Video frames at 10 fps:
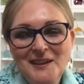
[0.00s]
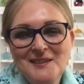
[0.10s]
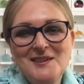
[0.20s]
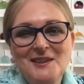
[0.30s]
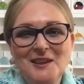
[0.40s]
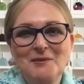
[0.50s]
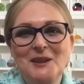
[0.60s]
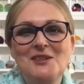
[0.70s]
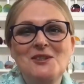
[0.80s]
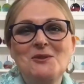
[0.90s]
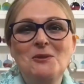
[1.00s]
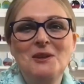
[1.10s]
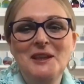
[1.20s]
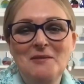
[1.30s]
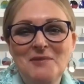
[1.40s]
So I'm going to just call
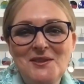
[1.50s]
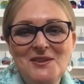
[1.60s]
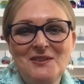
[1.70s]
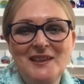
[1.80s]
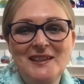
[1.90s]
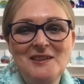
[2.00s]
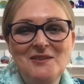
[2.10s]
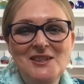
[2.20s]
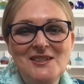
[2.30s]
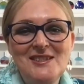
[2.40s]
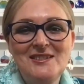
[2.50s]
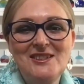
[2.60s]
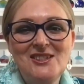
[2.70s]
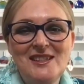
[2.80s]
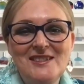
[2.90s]
it up on screen. Let me just do a
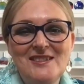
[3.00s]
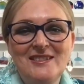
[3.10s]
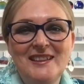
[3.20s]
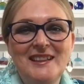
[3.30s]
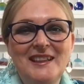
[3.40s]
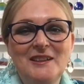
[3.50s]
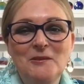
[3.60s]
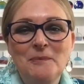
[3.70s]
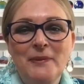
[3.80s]
share screen here.